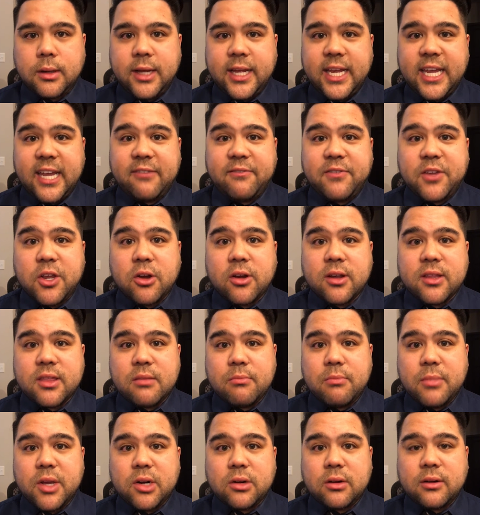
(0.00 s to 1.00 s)
If you're in the
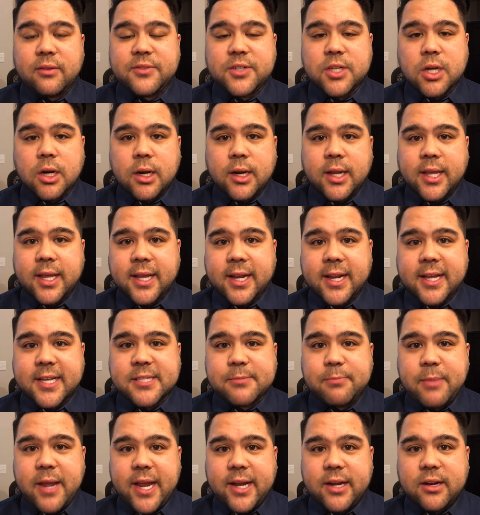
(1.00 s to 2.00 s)
middle of turning an
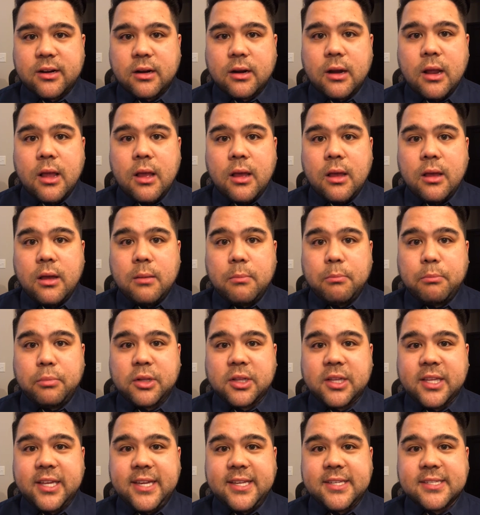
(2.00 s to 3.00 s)
expander,
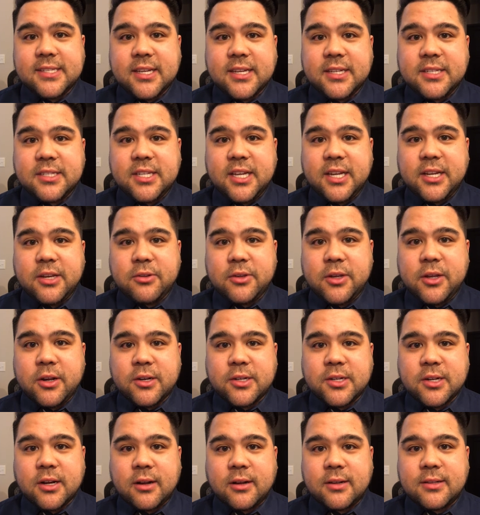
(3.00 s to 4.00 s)
please continue your
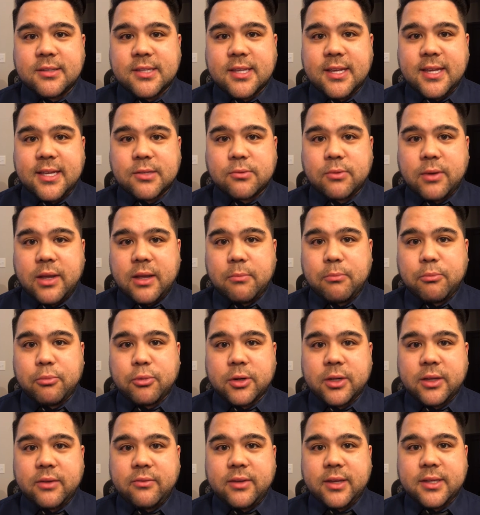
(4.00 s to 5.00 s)
turns as we had
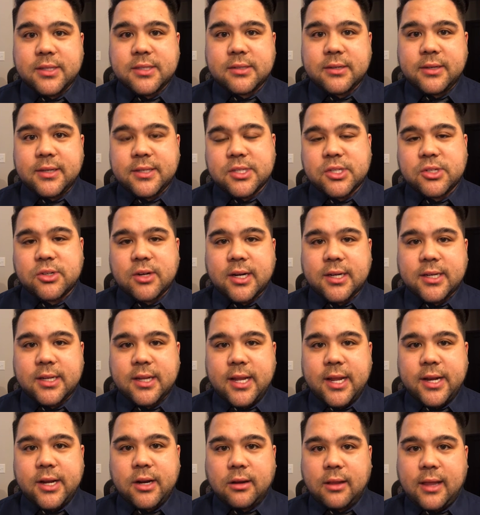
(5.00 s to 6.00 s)
previously instructed
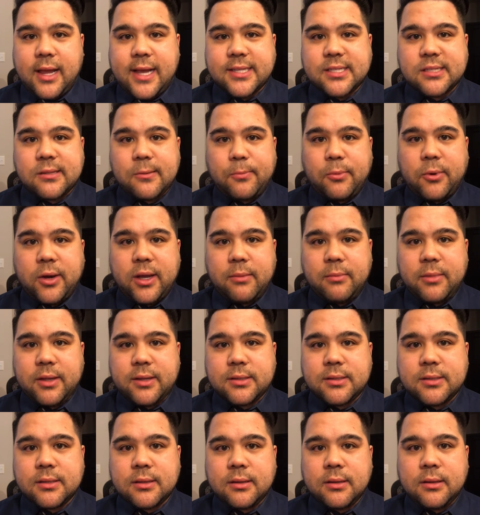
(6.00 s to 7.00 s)
at your last
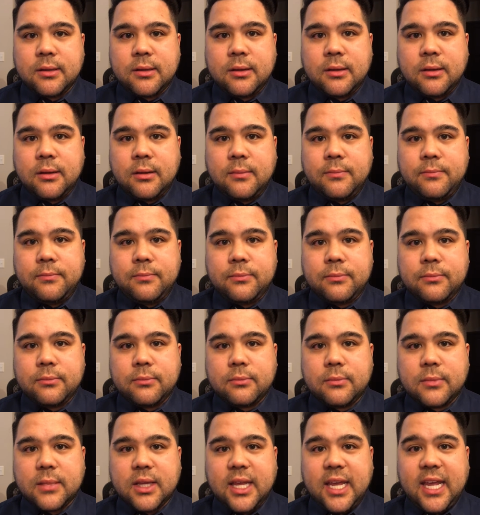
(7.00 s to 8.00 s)
appointment.
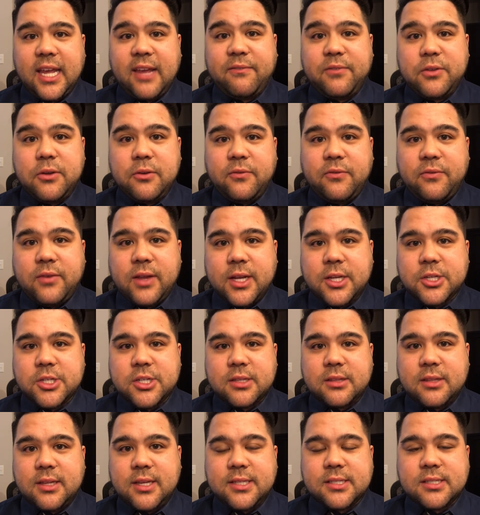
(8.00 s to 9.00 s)
If you've finished
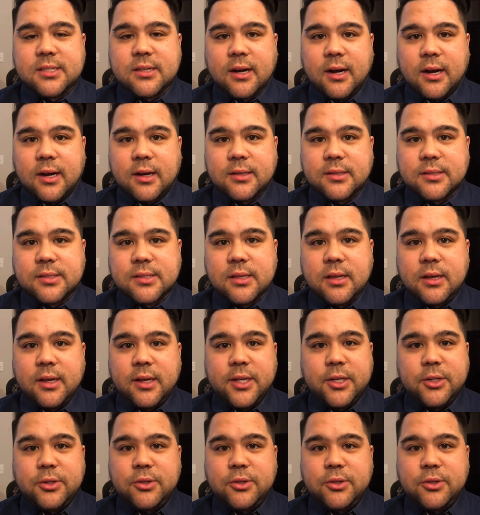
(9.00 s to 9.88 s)
these turns, you